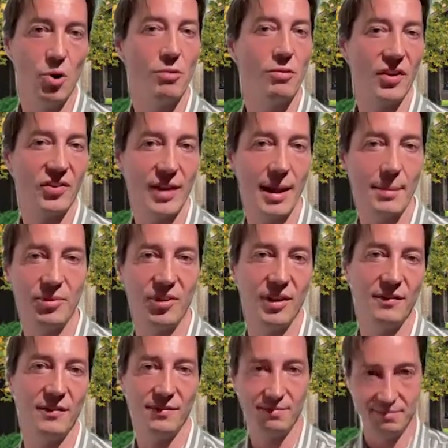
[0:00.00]
more
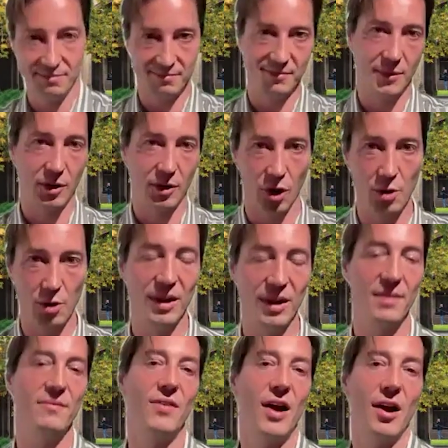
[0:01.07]
receptive global
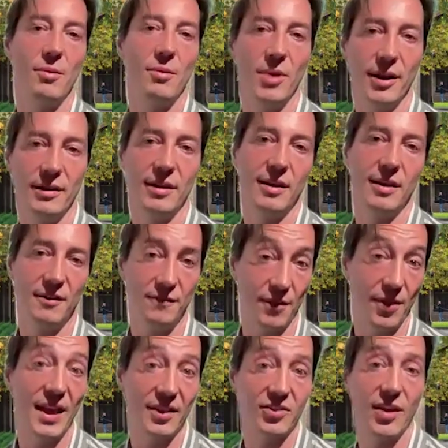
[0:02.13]
environment uh,
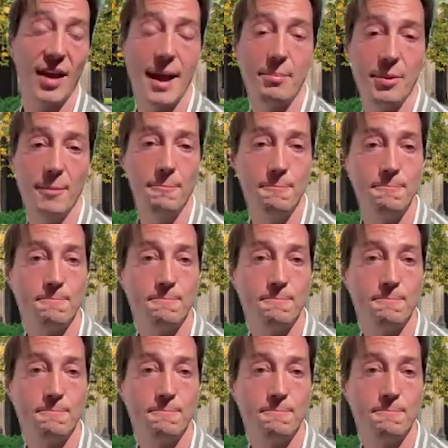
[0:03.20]
for that to happen.